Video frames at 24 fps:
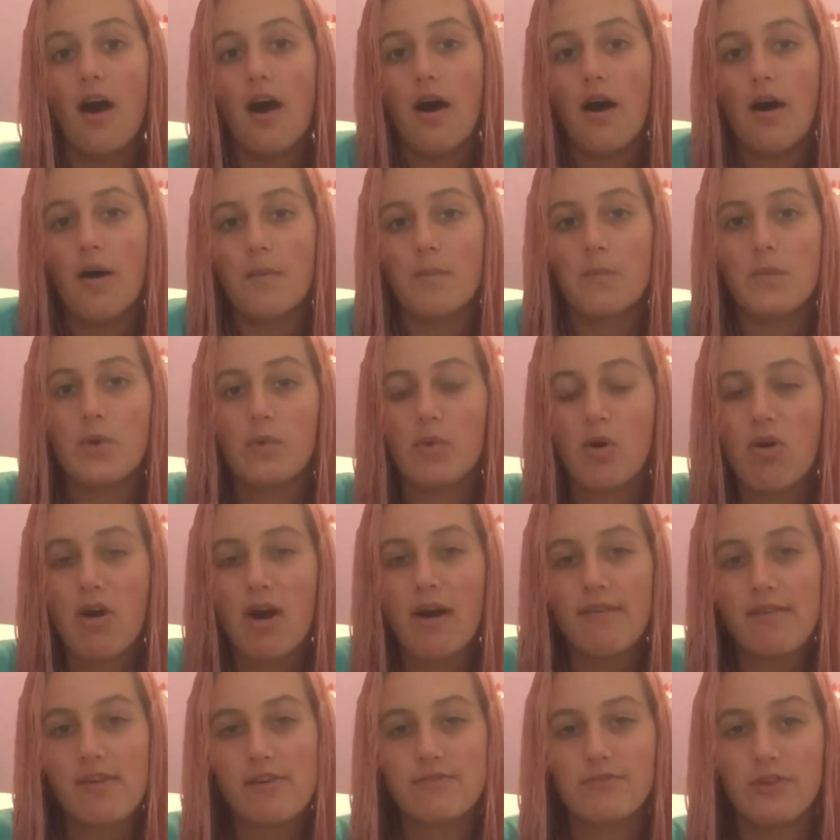We won't
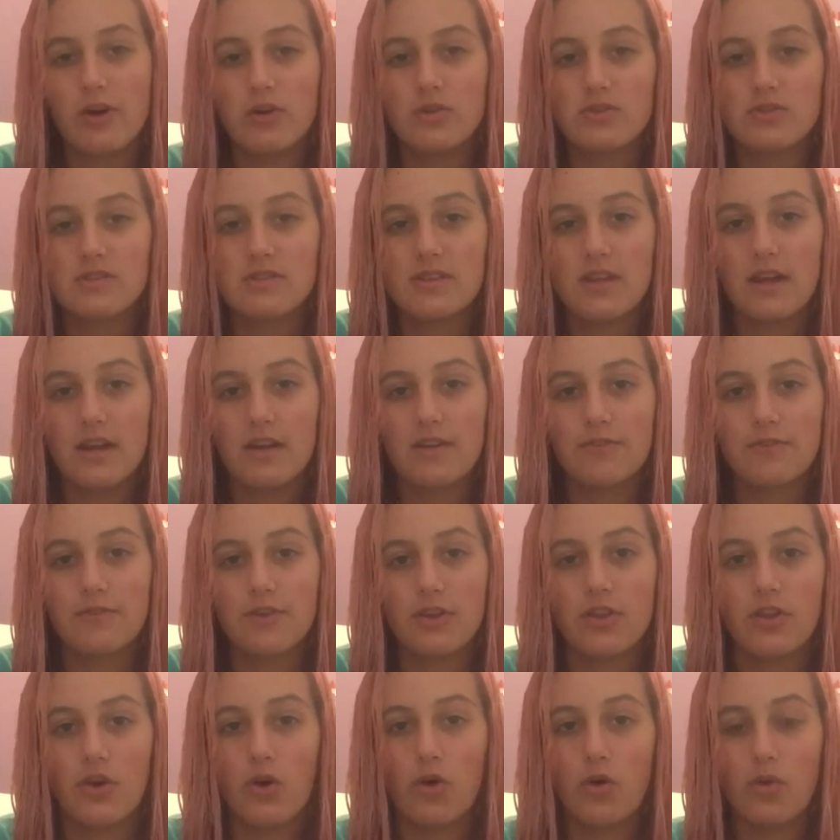have our phones there for
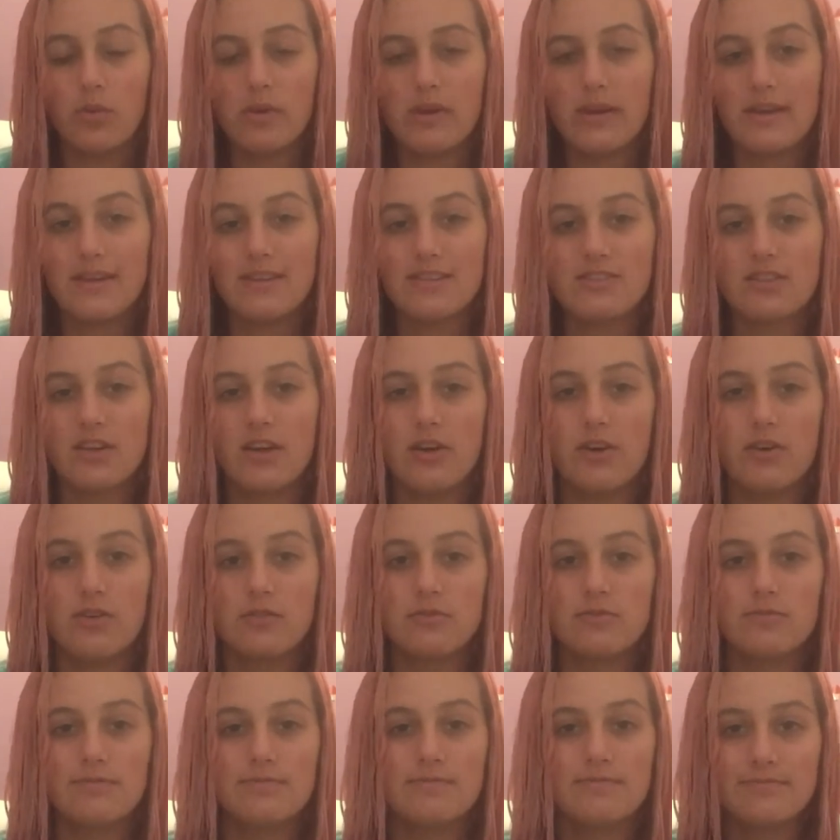the whole week, so
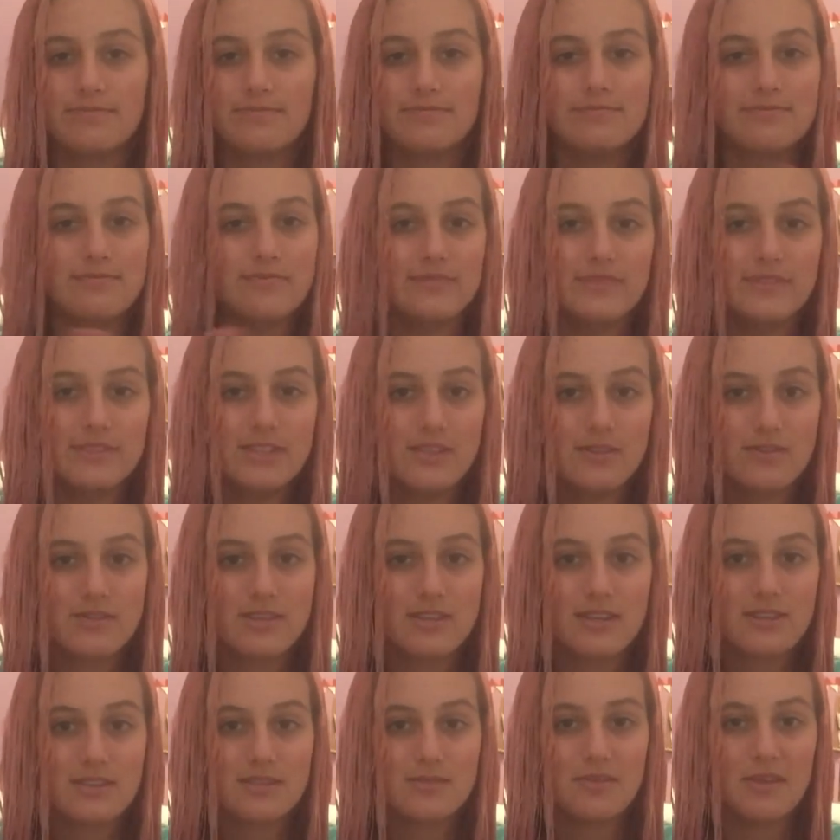don't
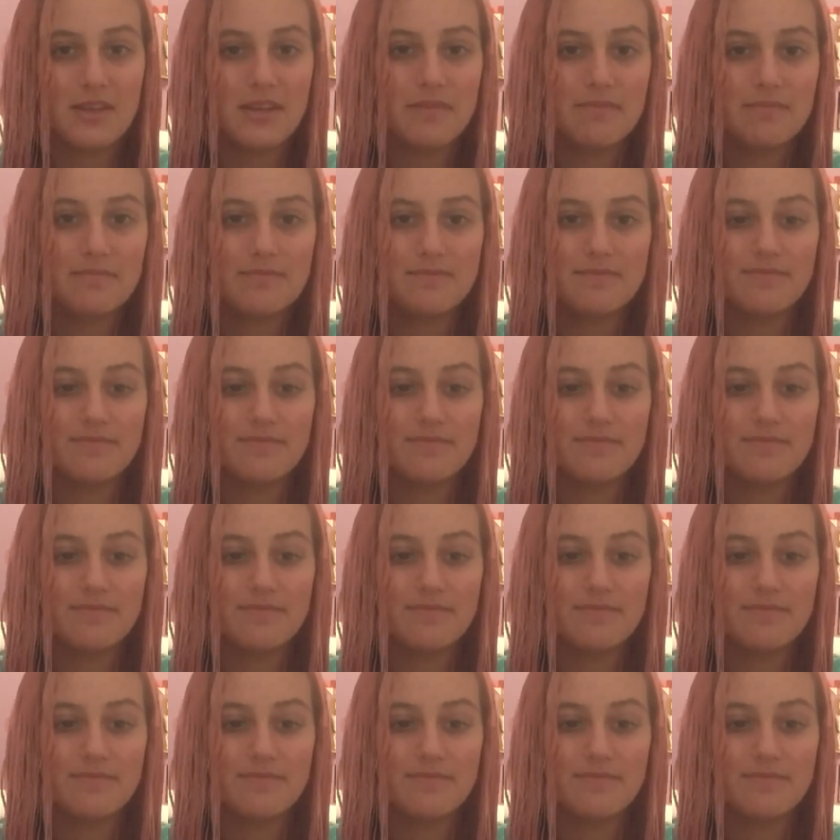text me.